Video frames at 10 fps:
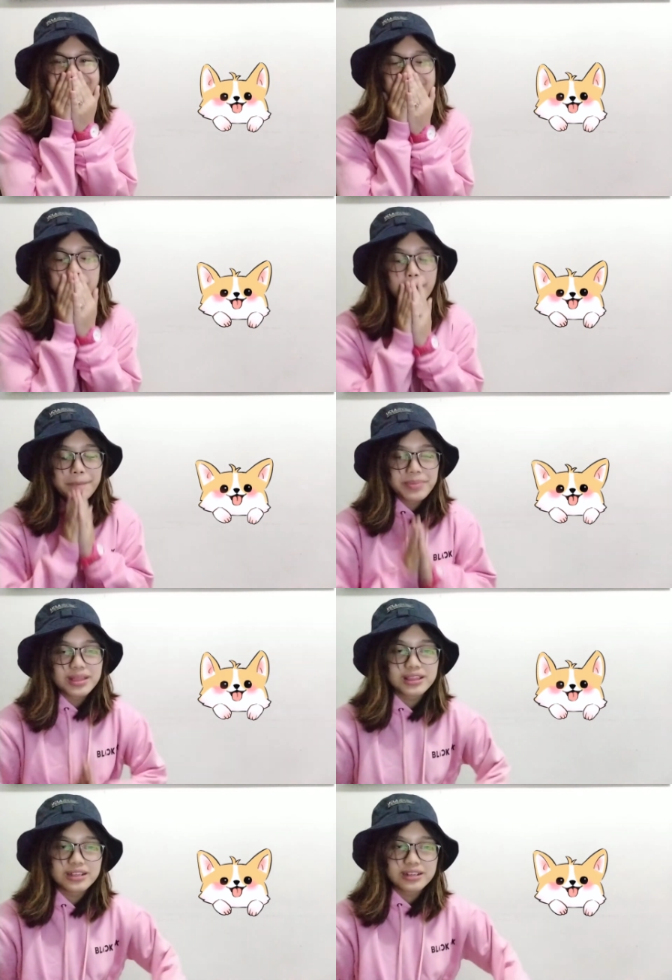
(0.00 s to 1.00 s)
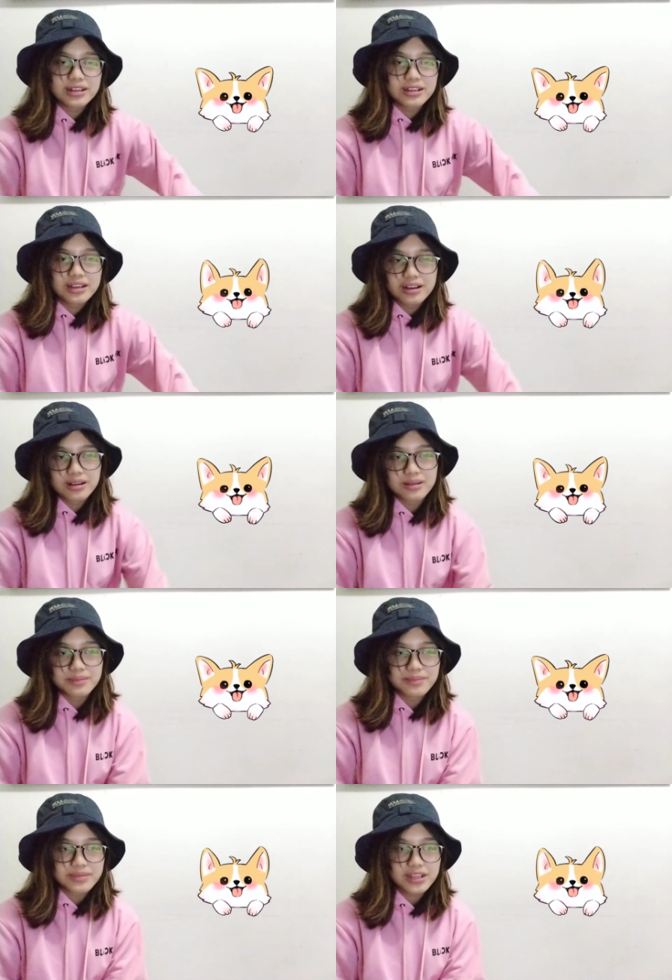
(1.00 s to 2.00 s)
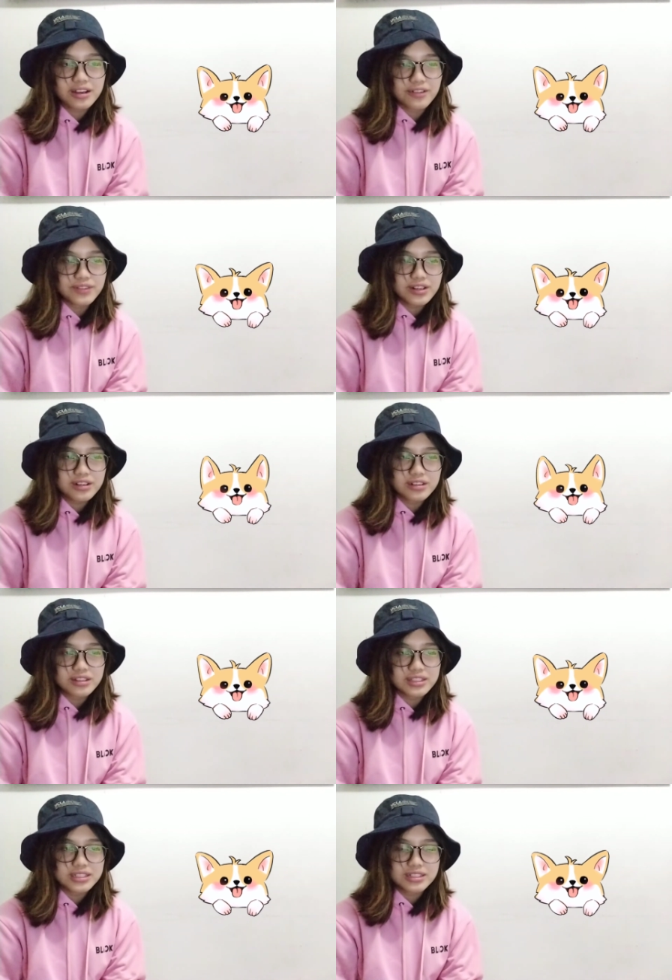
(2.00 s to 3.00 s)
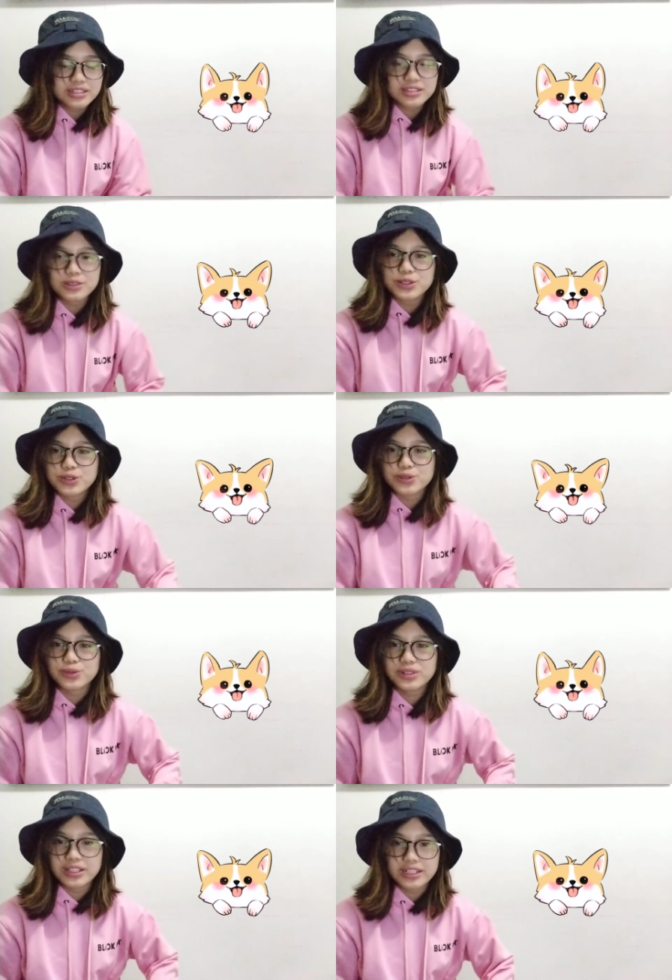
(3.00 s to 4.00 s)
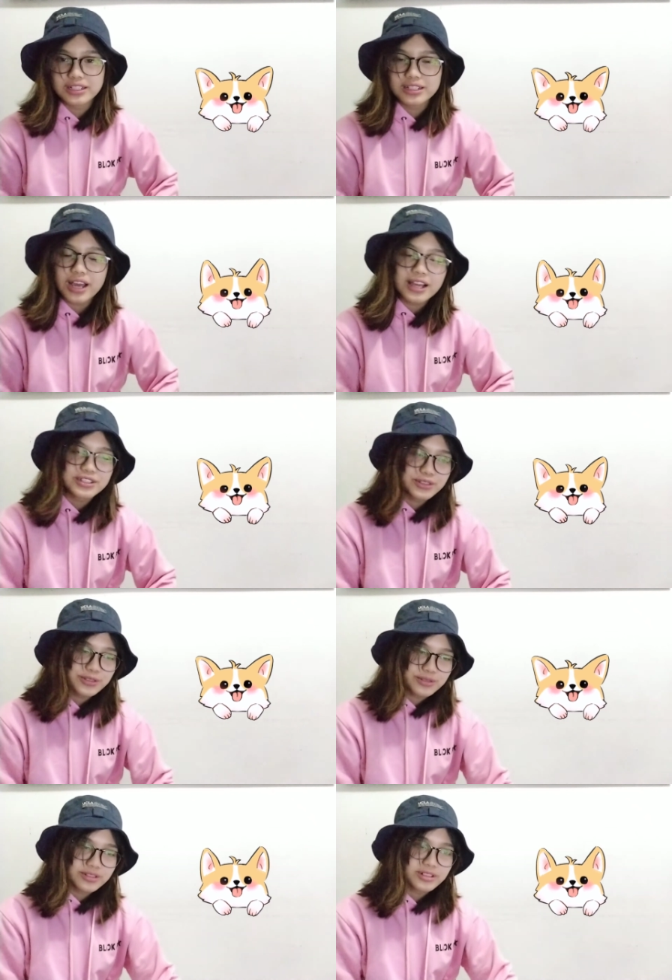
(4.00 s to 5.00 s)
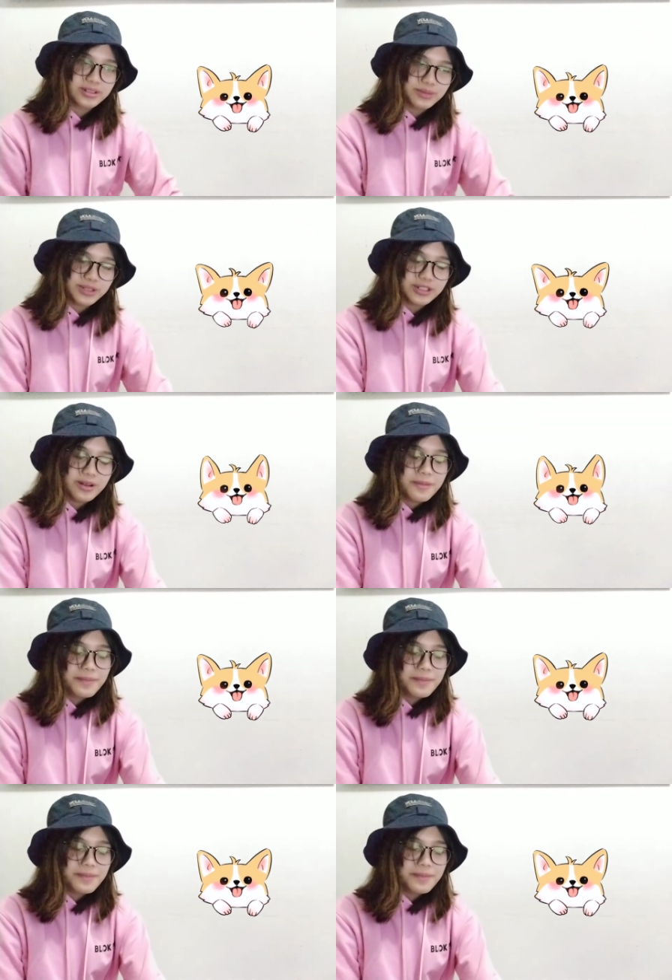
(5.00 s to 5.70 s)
on. The cover legit is just so clean as usual. Come on.